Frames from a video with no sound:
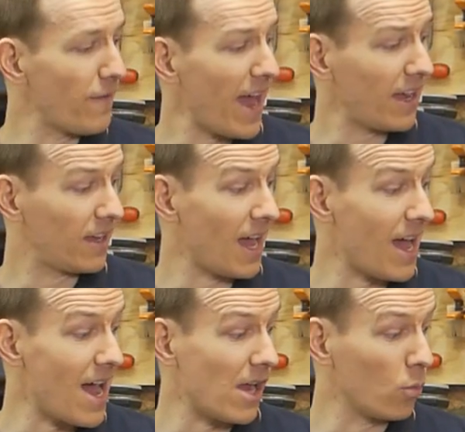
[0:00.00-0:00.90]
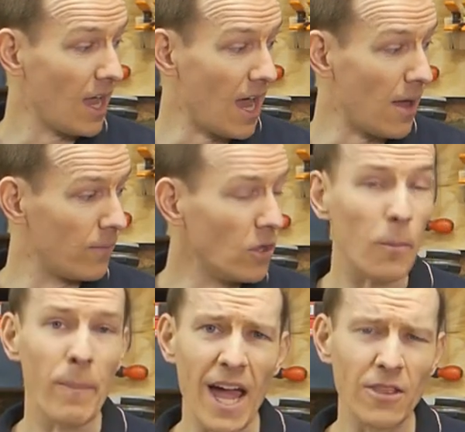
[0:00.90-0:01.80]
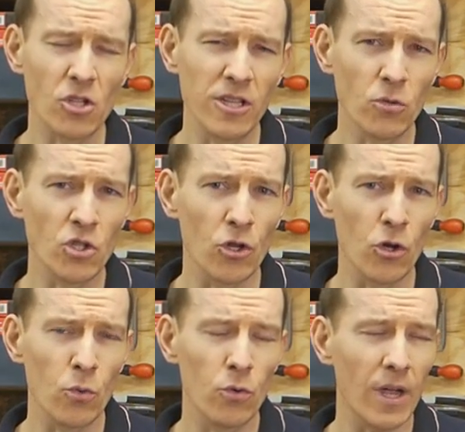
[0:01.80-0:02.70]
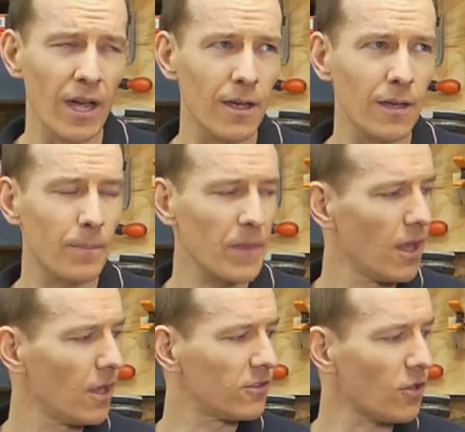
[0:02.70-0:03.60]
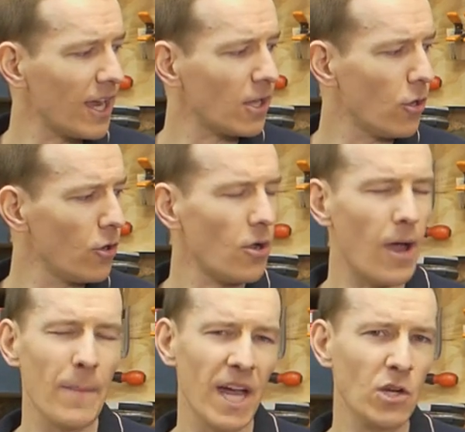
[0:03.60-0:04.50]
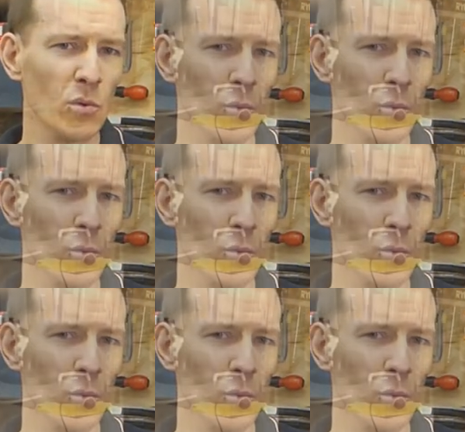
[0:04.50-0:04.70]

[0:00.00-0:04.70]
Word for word: vac car, um, not bad, this little Sherwood uh, Cyclone, I may do a